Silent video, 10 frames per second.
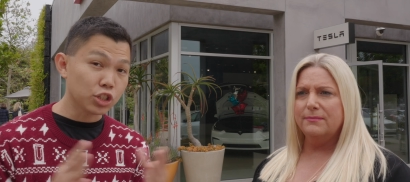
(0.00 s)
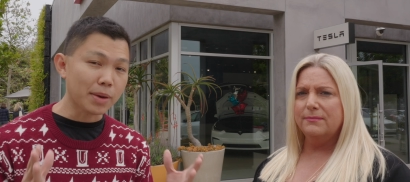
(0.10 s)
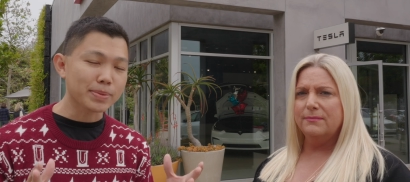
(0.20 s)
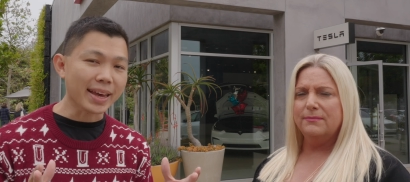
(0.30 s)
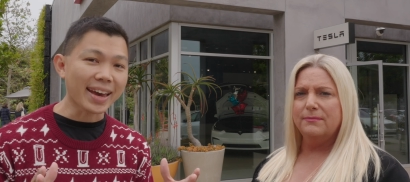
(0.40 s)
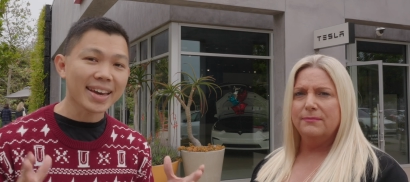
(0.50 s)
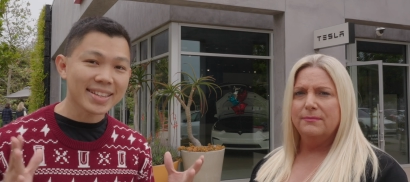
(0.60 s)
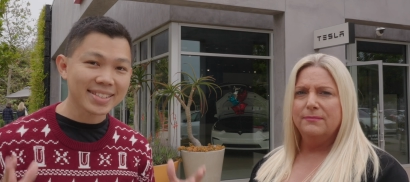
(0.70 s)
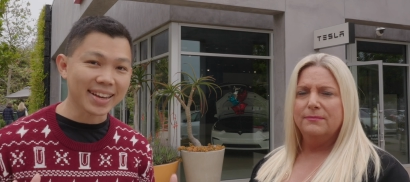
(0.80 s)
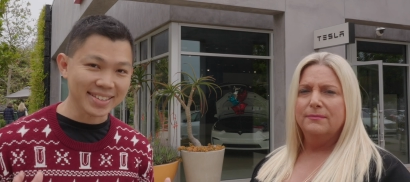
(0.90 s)
Speaker 1: shapes
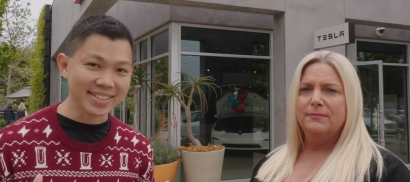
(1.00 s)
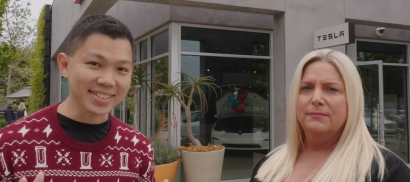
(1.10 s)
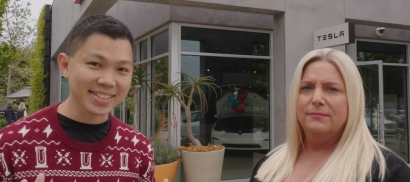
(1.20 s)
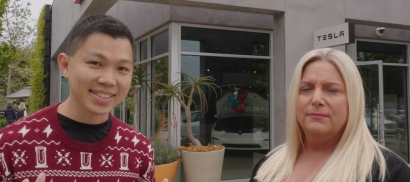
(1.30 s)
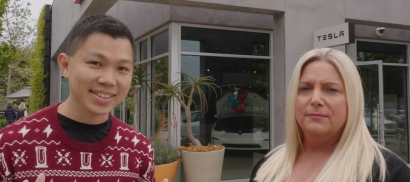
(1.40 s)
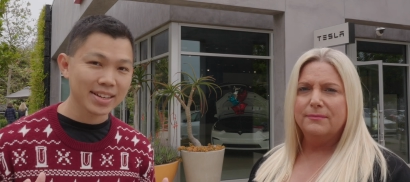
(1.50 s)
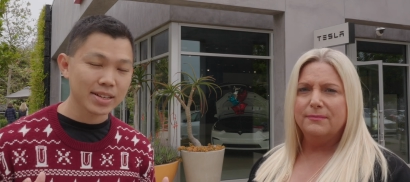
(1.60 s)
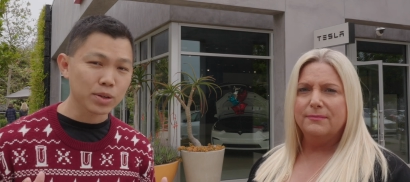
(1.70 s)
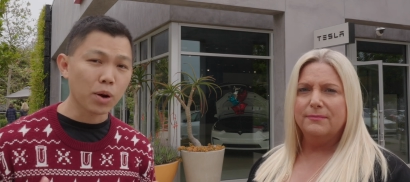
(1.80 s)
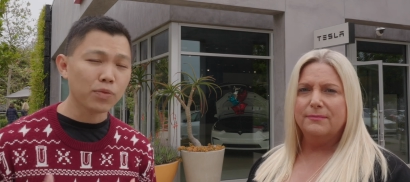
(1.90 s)
and sizes.
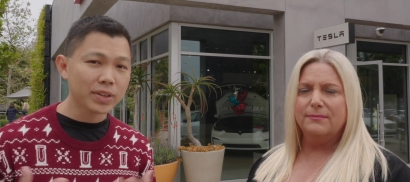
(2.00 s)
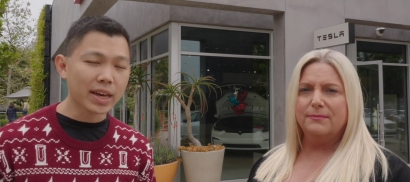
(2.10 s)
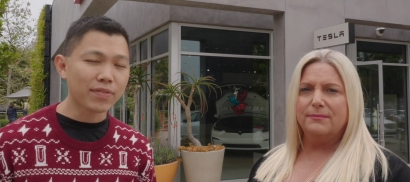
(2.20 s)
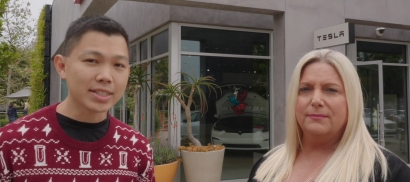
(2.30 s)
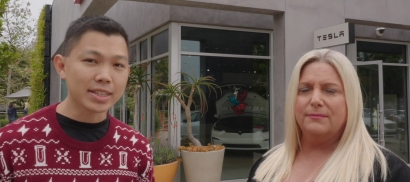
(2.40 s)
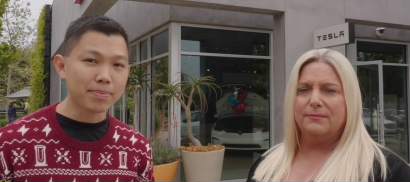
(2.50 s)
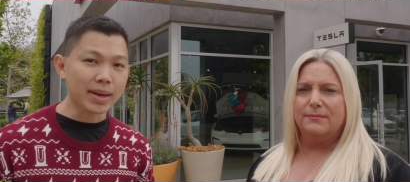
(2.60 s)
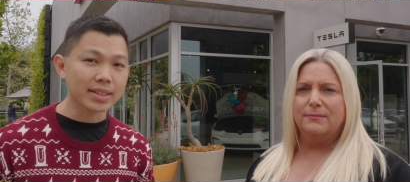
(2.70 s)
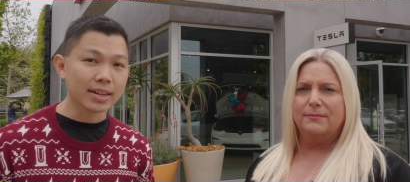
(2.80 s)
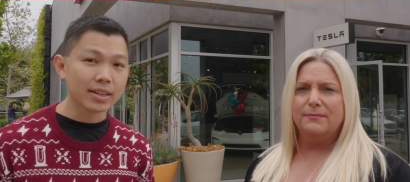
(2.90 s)
So hopefully FSD
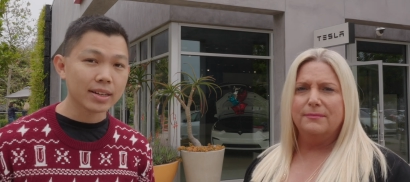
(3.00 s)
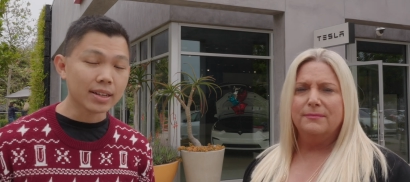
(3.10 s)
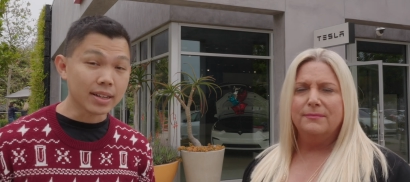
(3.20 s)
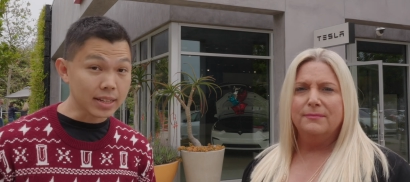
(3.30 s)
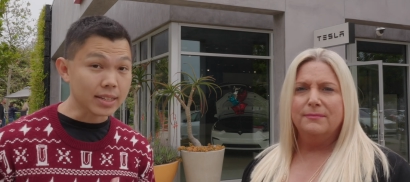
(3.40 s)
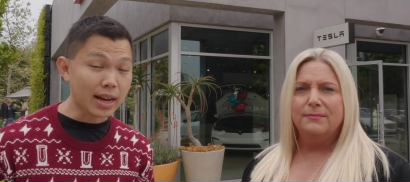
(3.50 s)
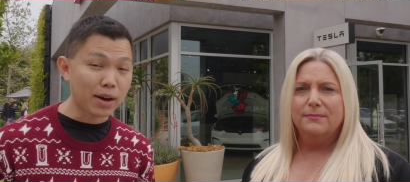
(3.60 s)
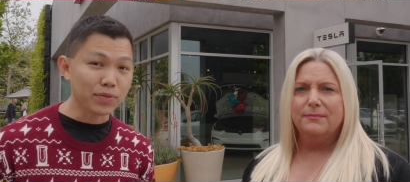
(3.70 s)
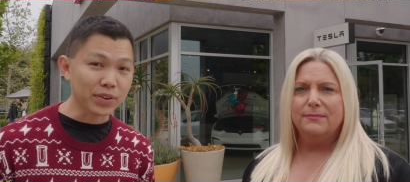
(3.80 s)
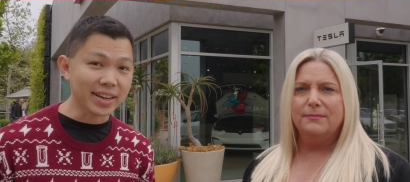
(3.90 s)
Beta does
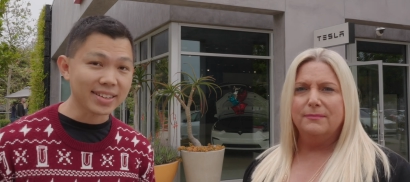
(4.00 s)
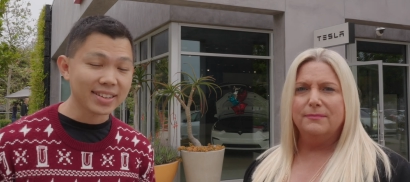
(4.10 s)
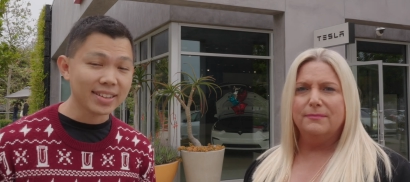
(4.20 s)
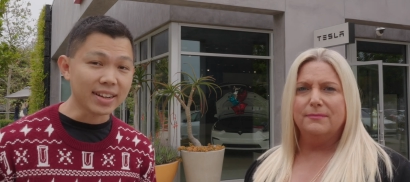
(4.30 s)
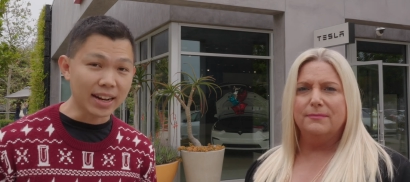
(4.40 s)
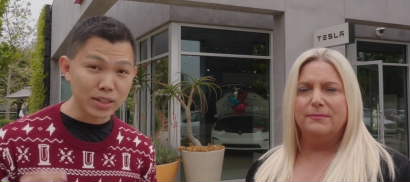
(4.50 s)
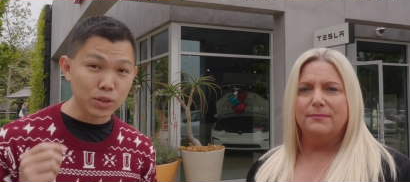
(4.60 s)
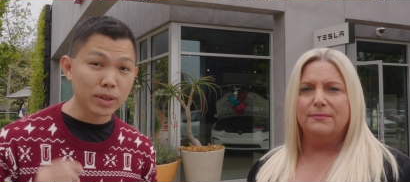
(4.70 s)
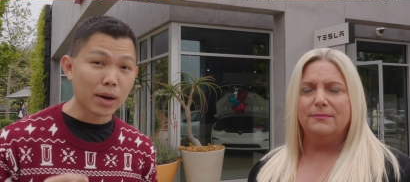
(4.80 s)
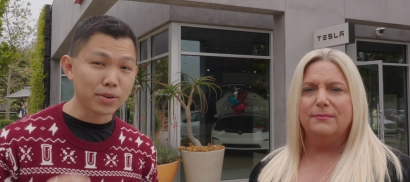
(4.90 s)
account for that. Let us
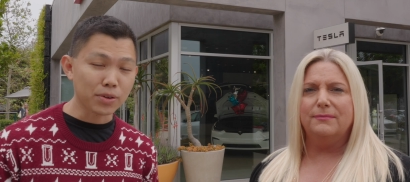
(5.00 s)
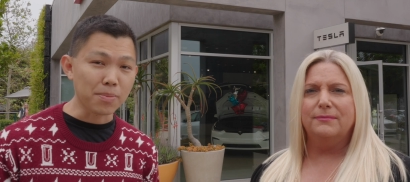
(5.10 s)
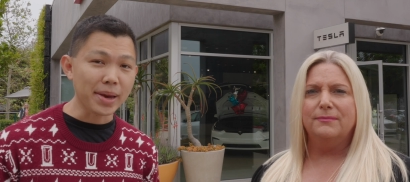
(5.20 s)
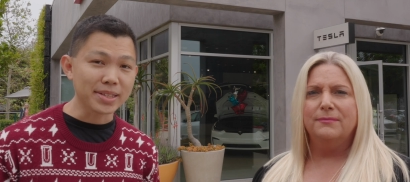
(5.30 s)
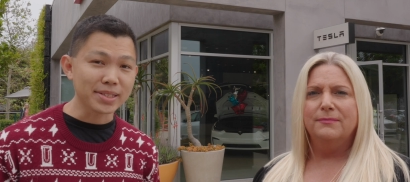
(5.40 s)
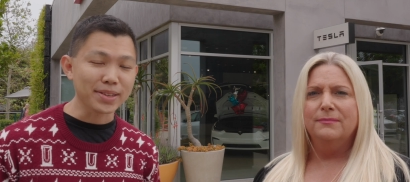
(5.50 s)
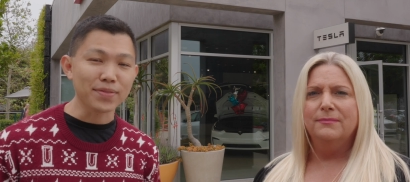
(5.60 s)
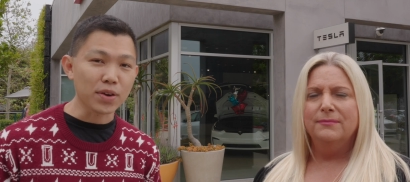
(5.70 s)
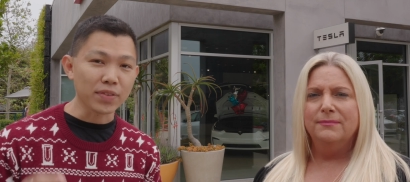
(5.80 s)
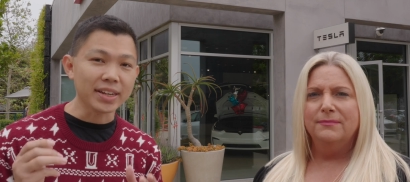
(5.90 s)
know down in the comments if
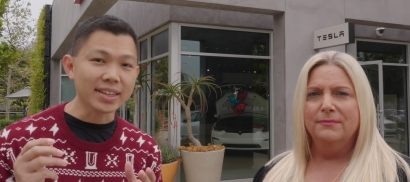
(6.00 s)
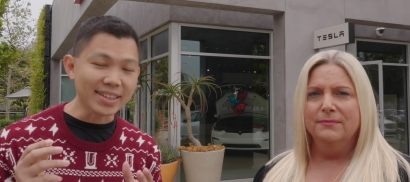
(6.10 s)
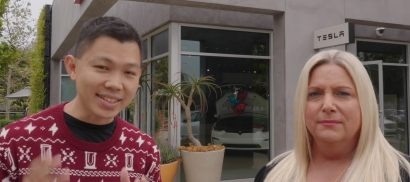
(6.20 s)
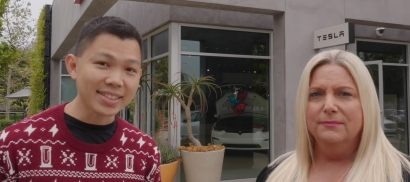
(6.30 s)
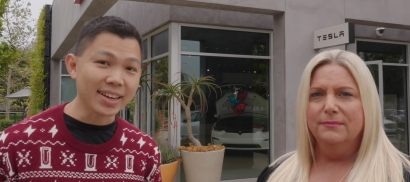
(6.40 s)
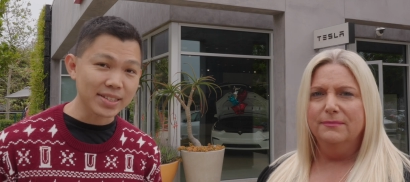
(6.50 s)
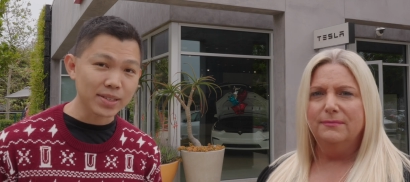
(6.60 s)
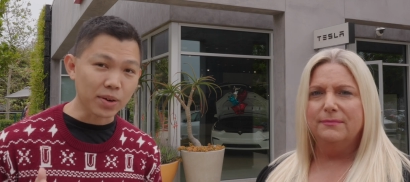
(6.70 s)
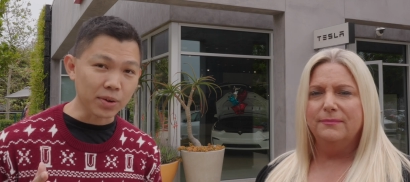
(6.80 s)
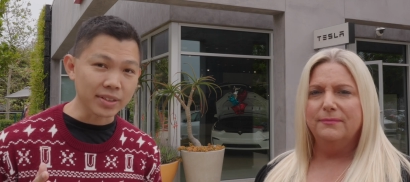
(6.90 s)
you have any insights
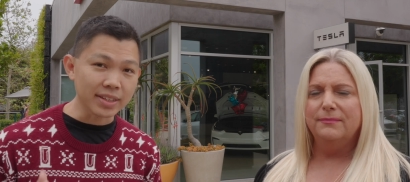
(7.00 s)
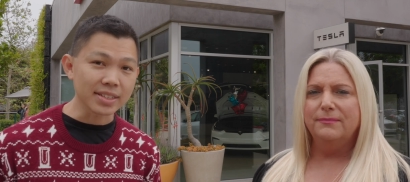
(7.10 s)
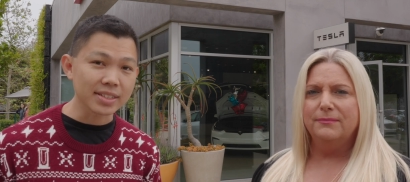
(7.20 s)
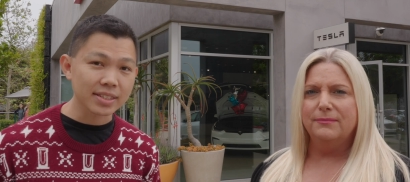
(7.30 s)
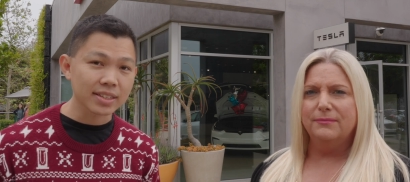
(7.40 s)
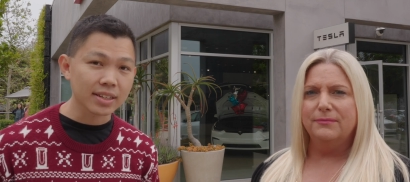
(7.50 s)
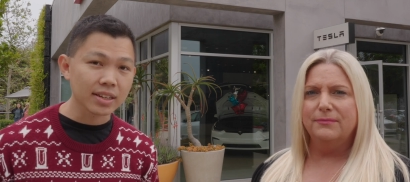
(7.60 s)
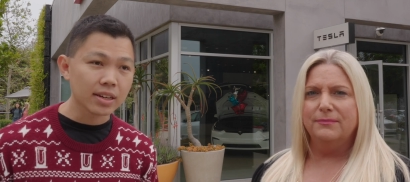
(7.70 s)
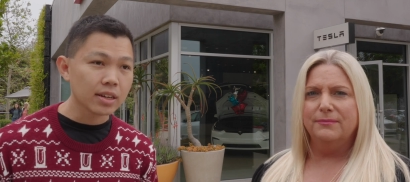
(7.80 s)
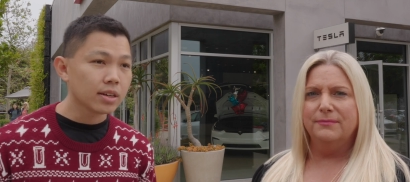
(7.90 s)
on this.
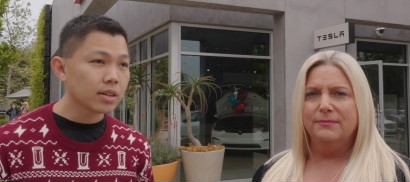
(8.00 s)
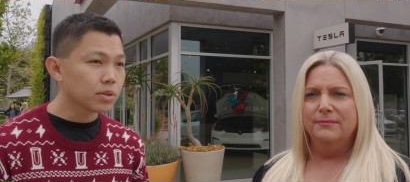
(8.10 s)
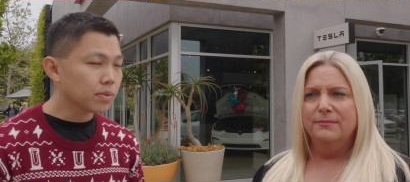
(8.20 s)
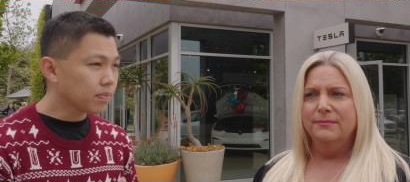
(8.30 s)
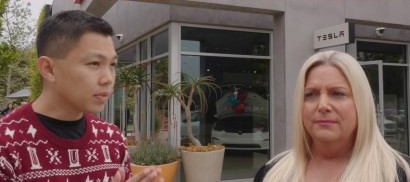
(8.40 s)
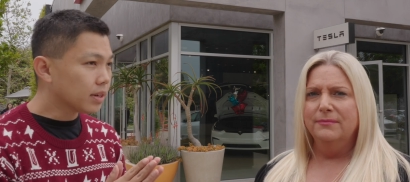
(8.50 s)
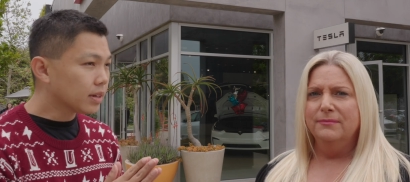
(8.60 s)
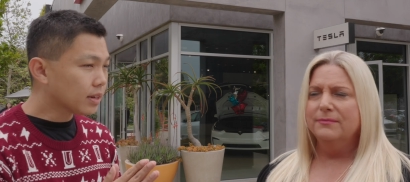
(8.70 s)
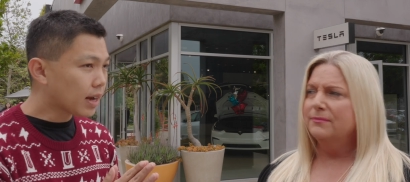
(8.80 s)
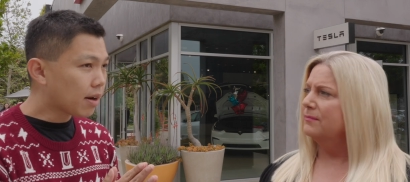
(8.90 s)
So the,
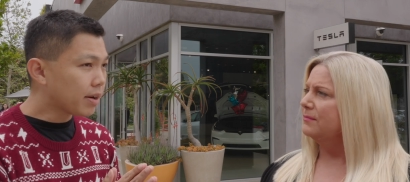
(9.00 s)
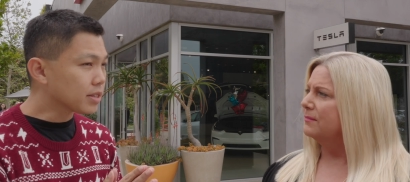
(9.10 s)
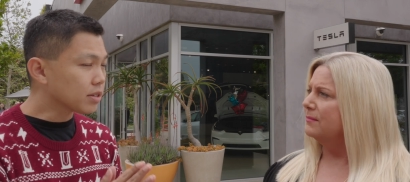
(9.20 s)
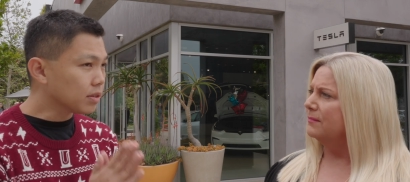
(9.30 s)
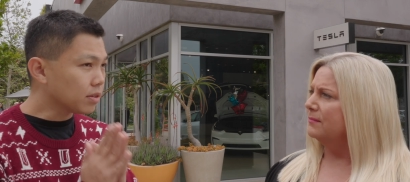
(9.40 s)
the car has,